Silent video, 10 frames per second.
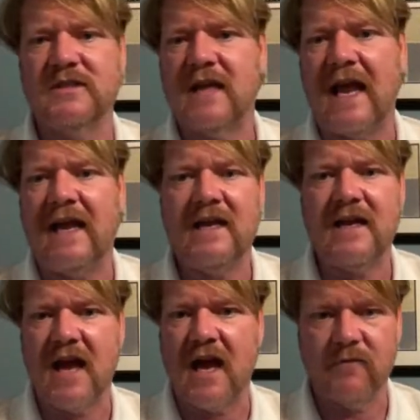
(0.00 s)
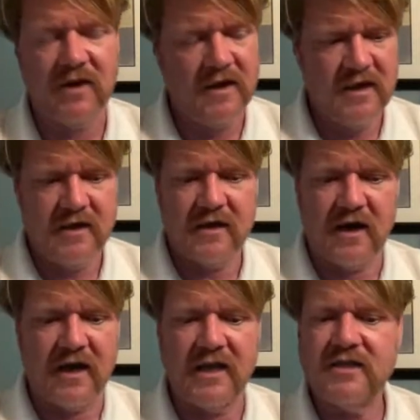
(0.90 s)
handicapped.
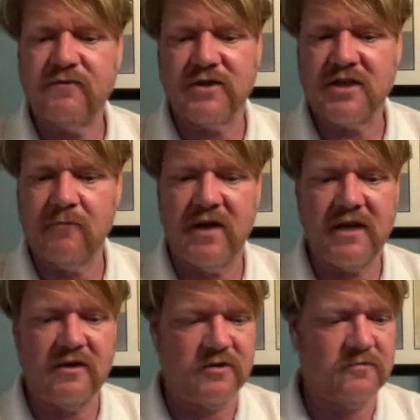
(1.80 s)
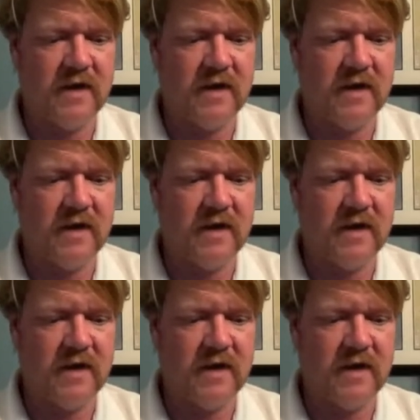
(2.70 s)
It's for somebody who,